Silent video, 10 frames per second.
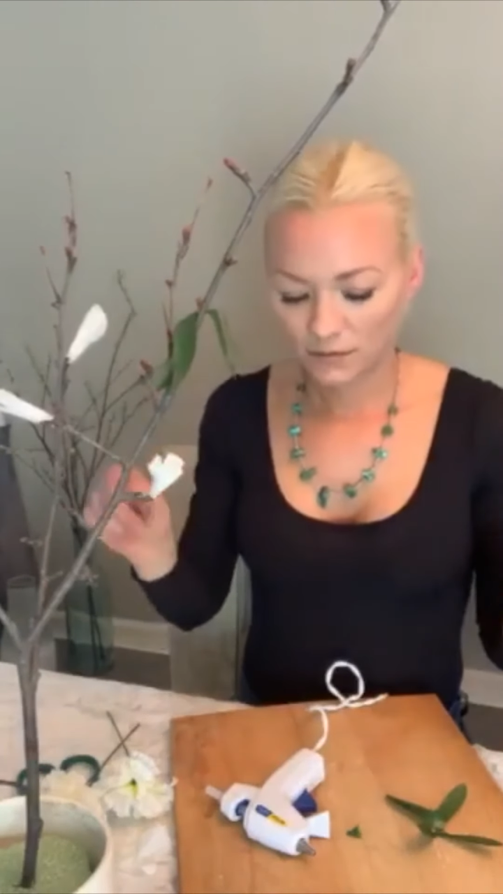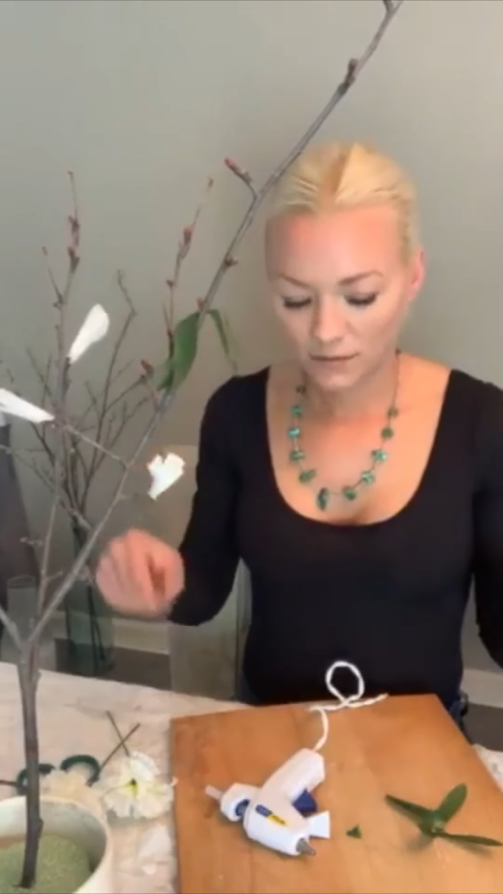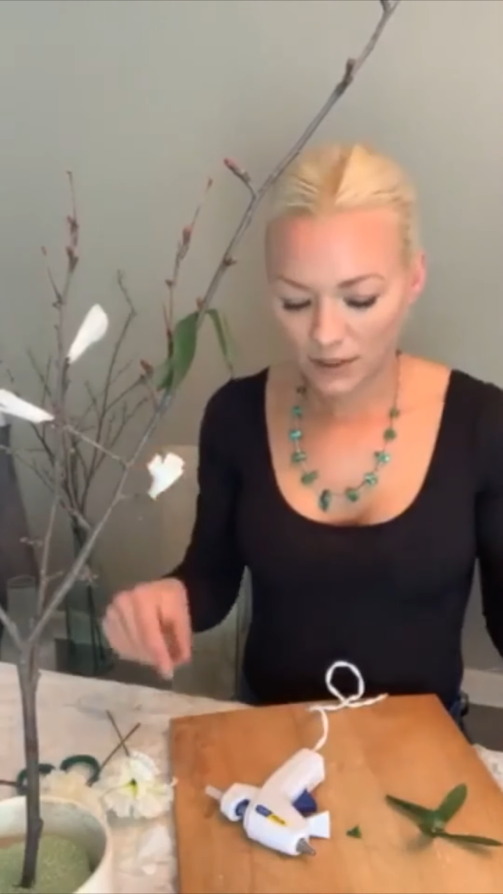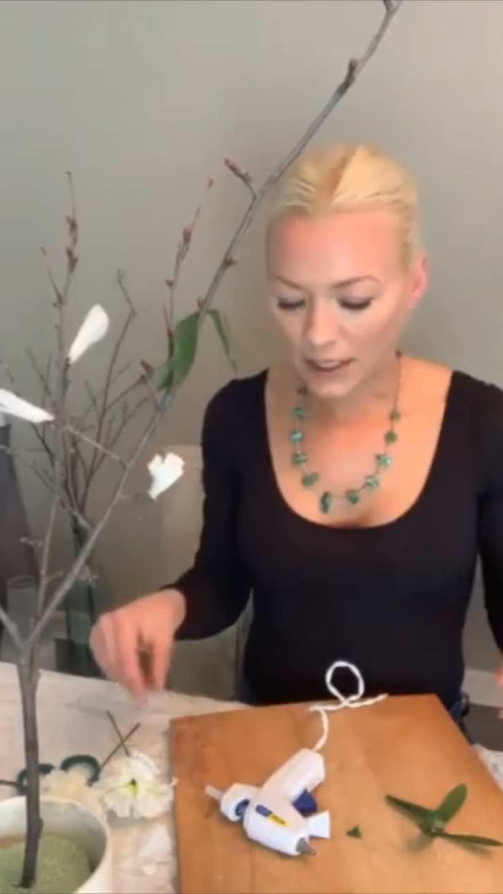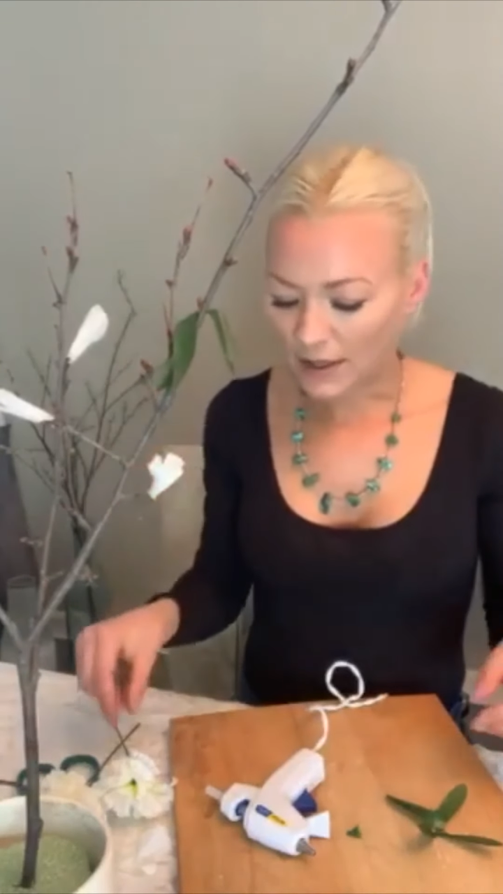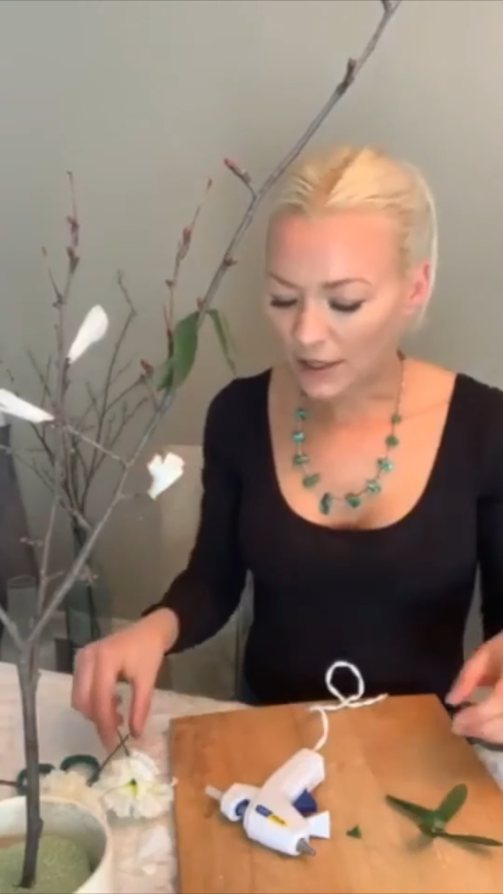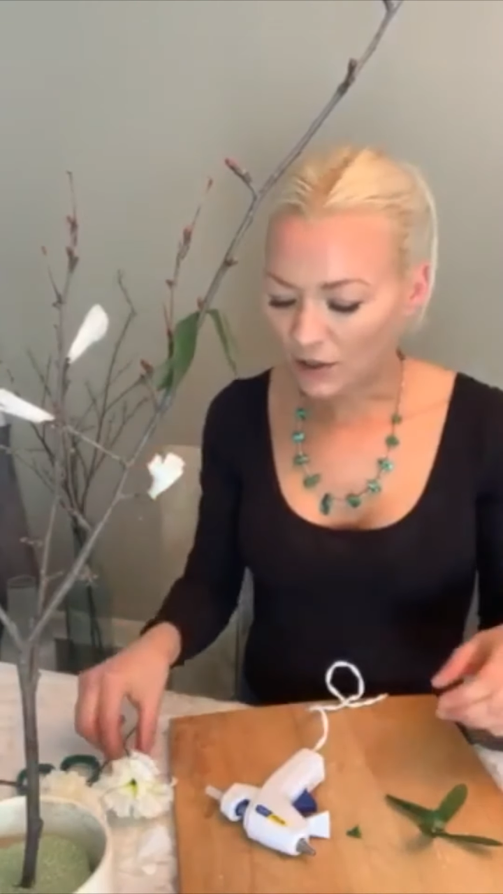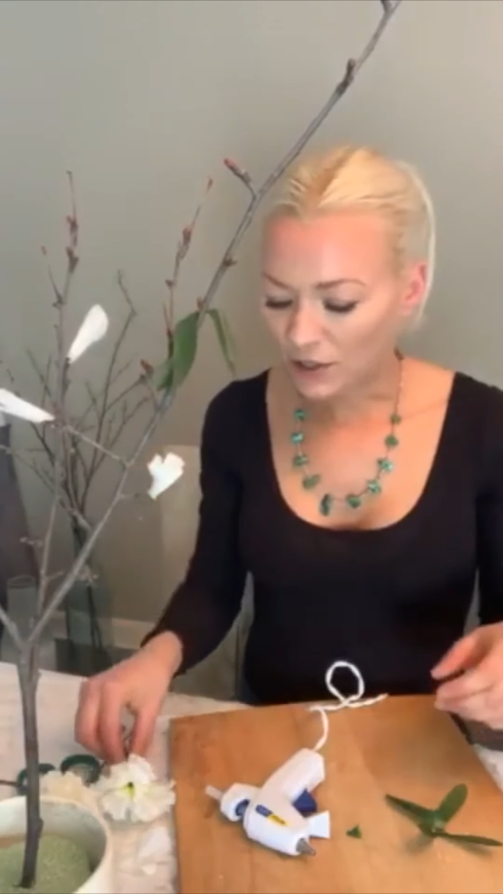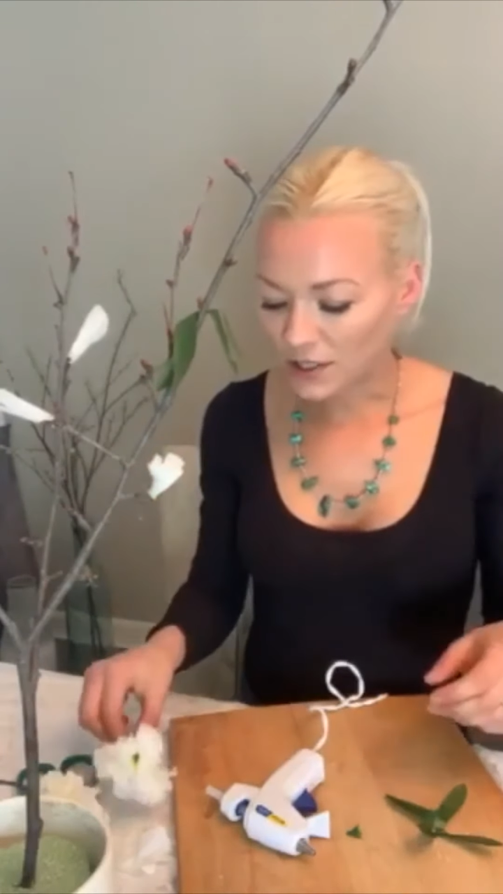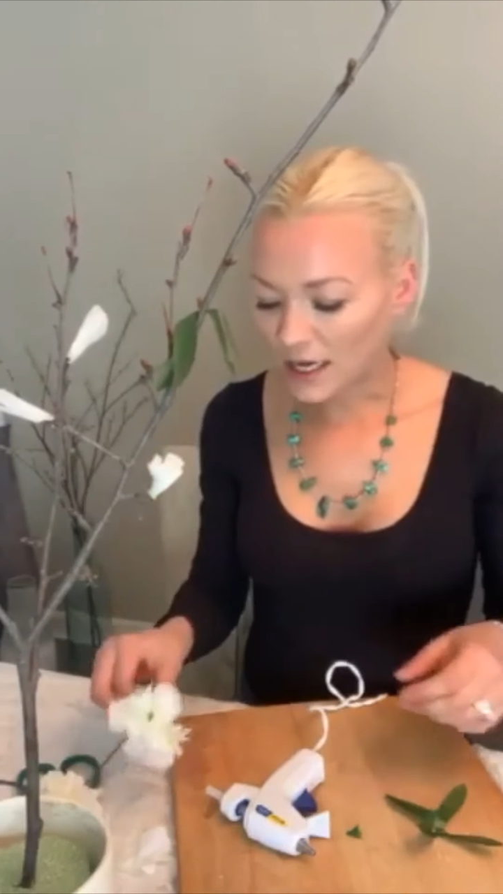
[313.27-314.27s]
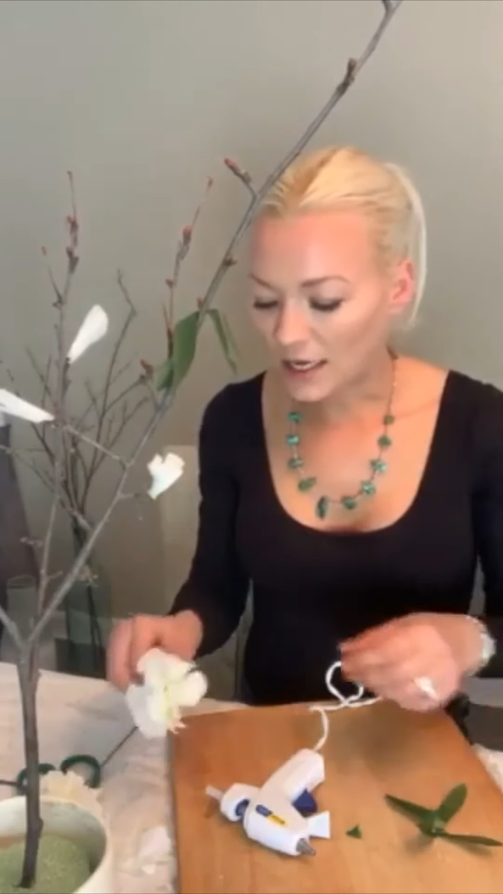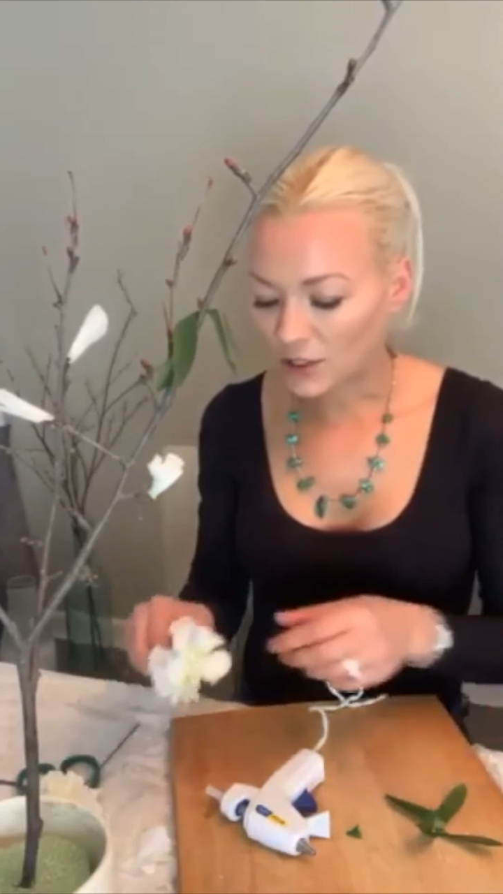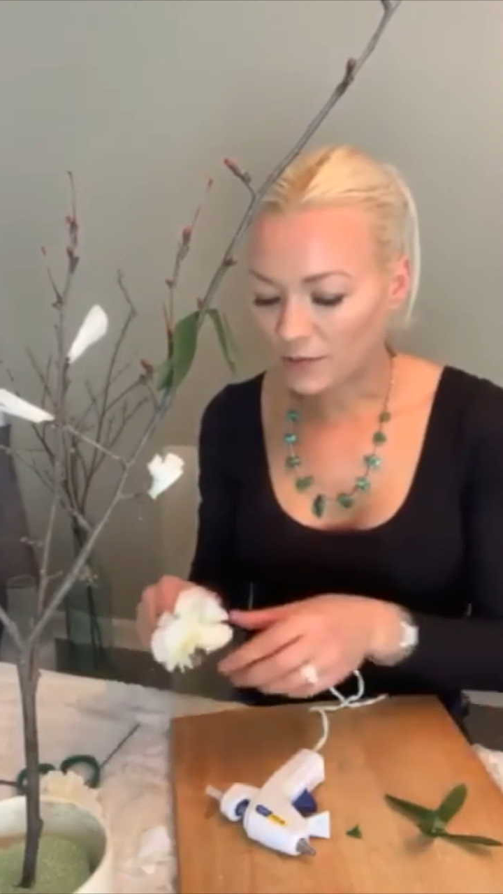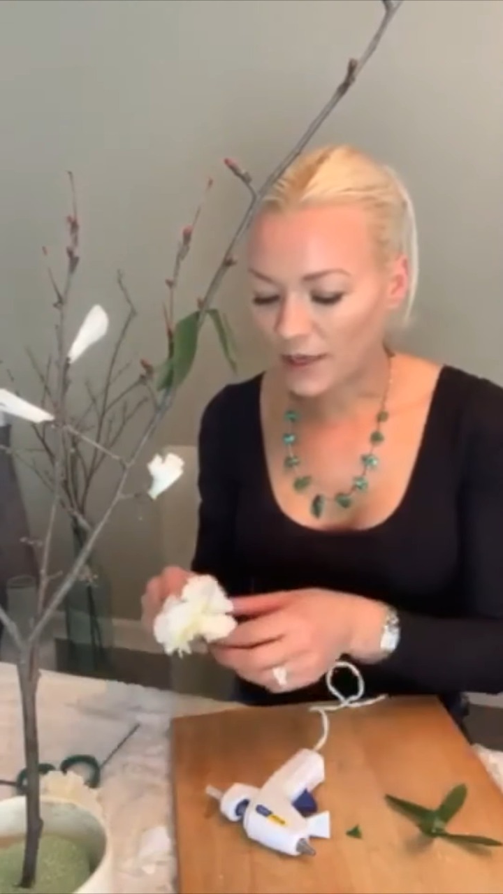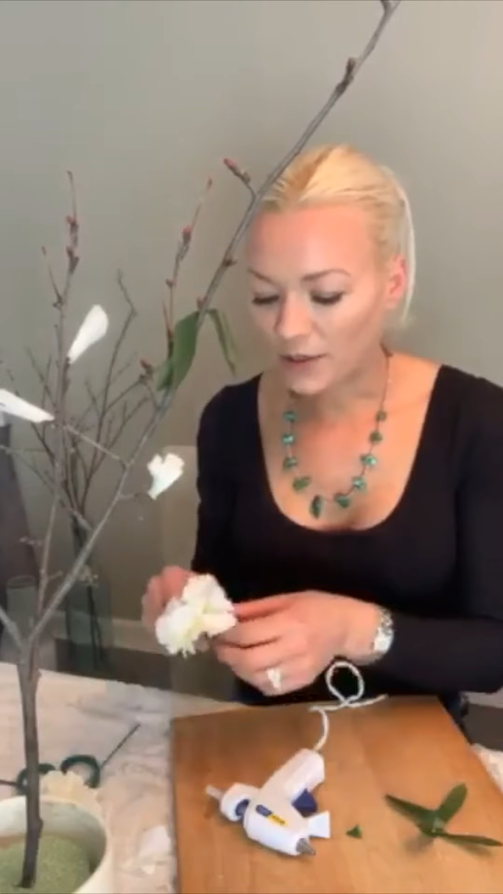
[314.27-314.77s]
And then you just add
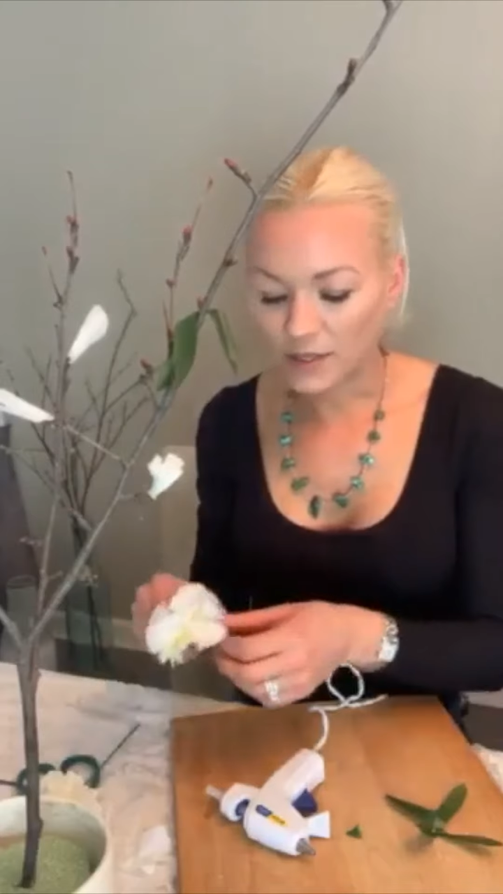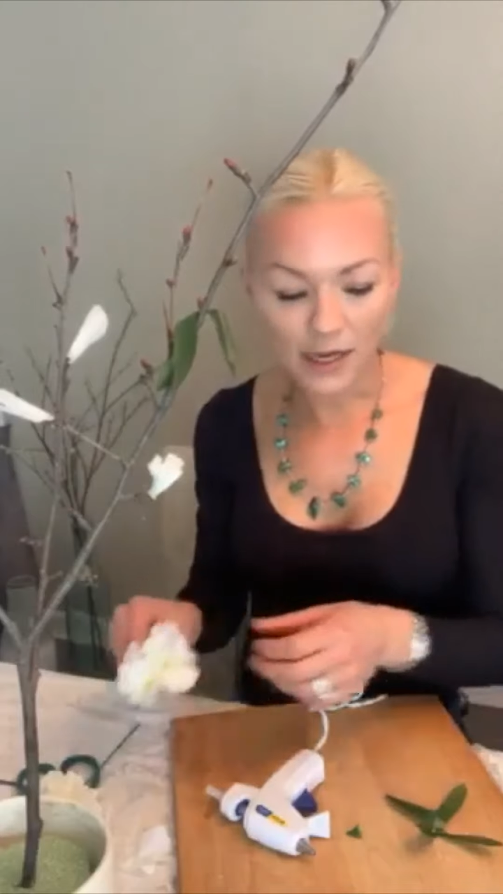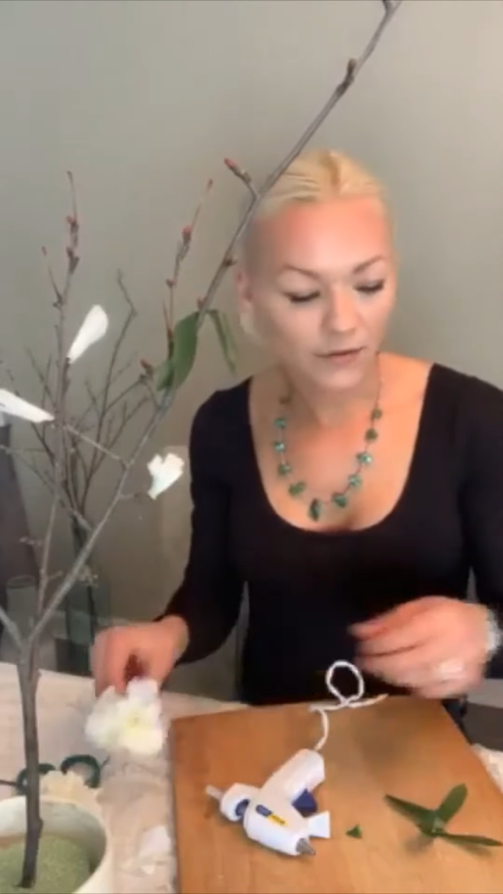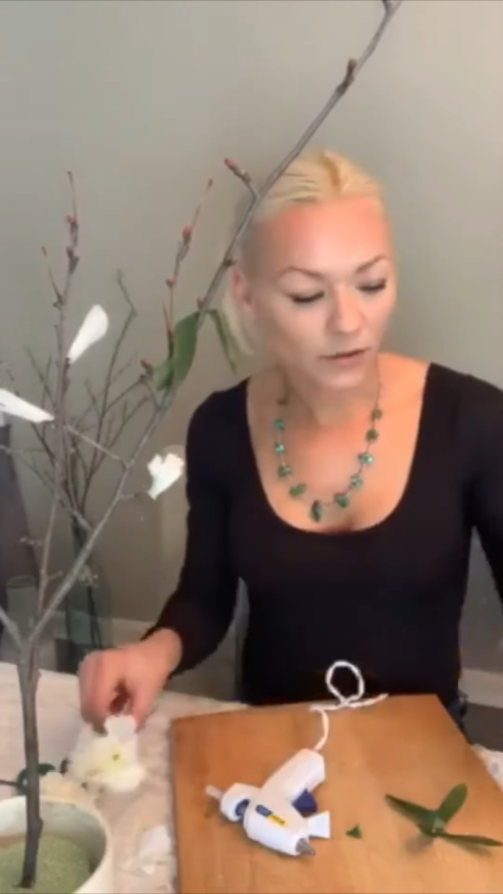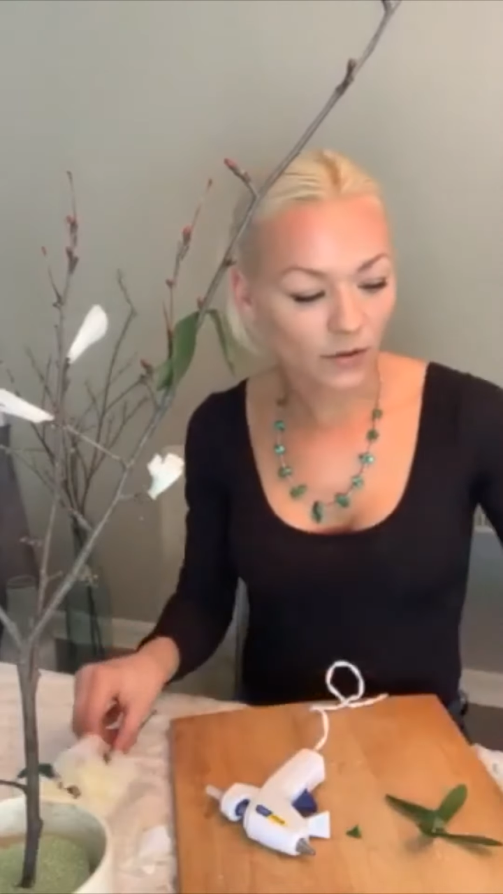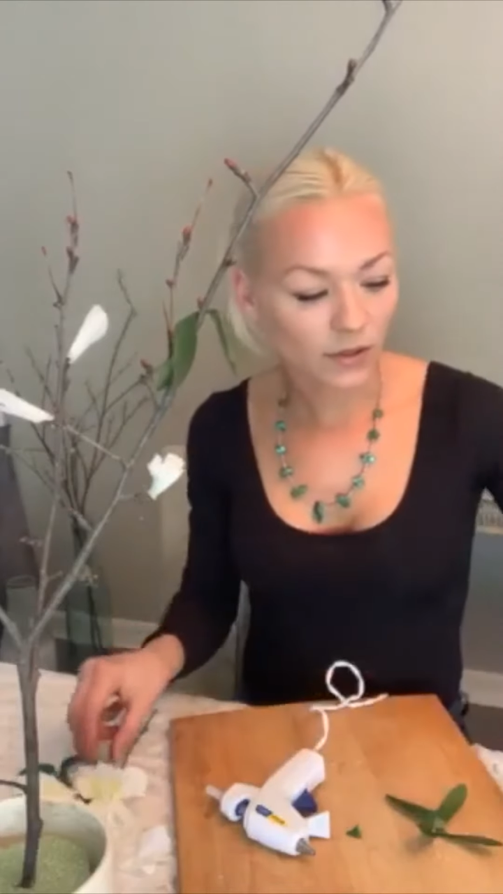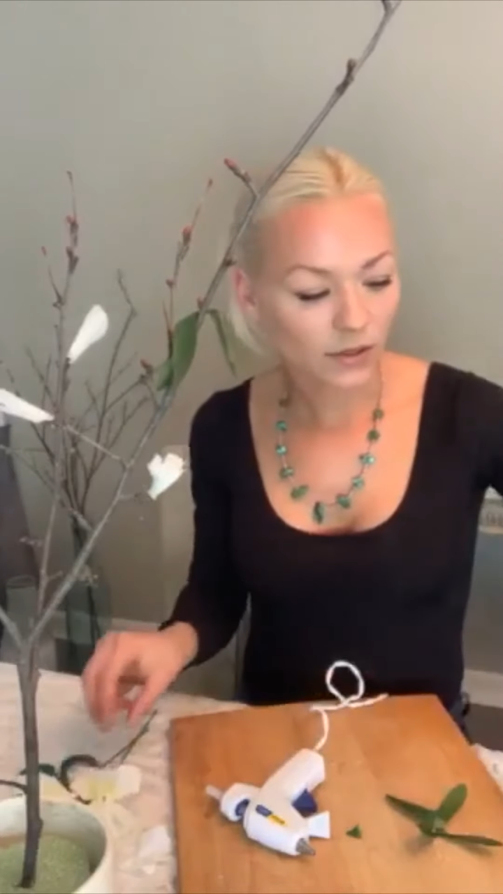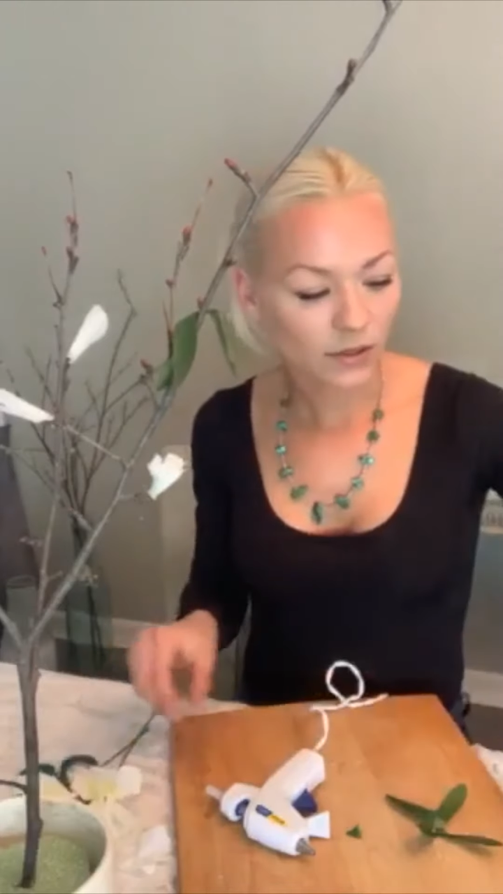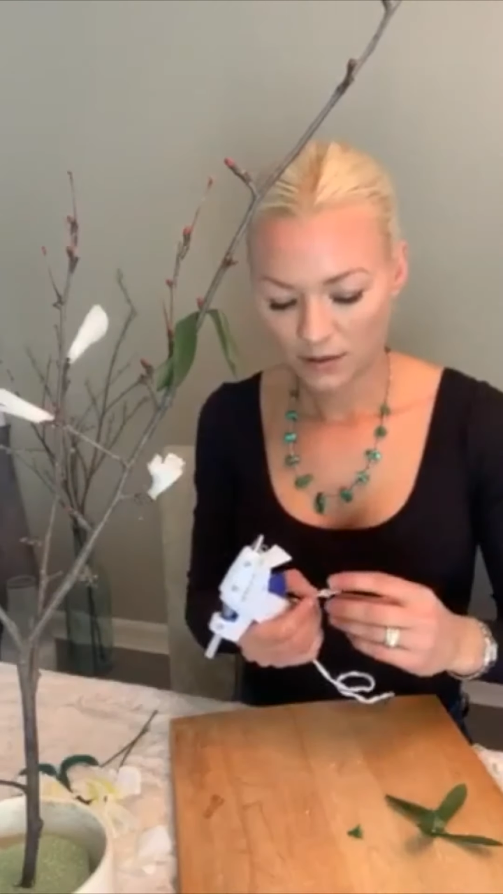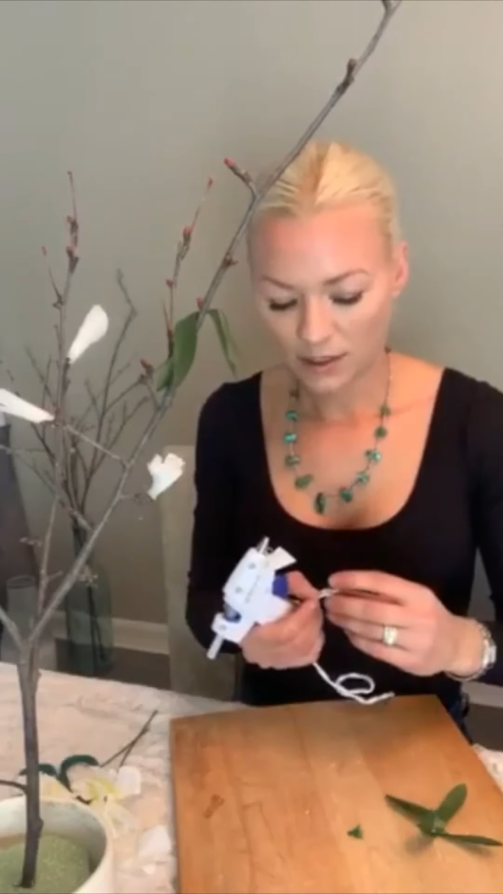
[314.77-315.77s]
your petals afterwards.